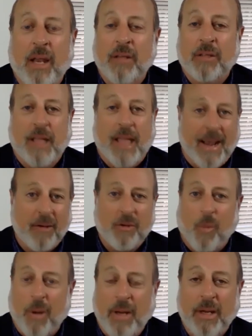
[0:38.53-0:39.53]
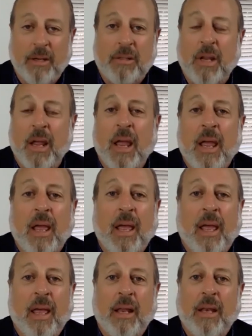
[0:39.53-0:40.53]
his latter 20s
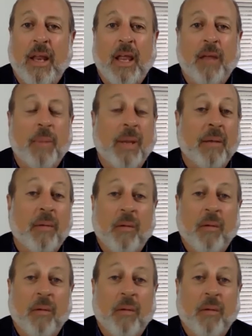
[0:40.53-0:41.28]
and he had been